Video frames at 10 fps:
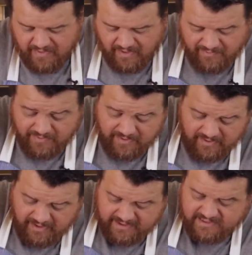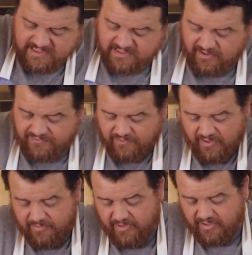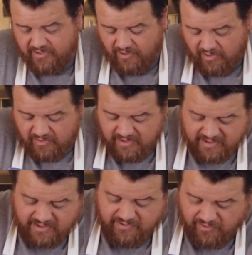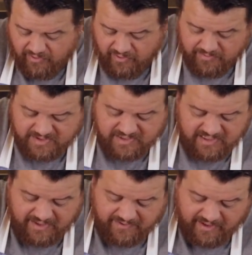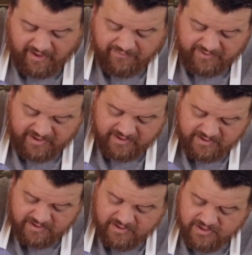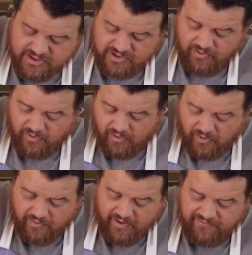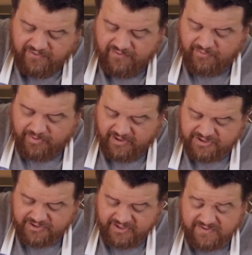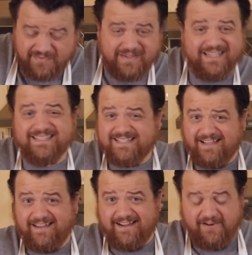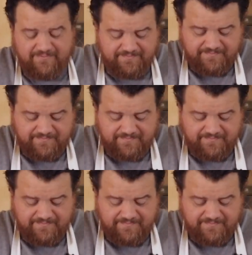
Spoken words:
I really like to stuff quite a bit of garlic and herbs inside the cavity, so all that flavor penetrates from the inside out.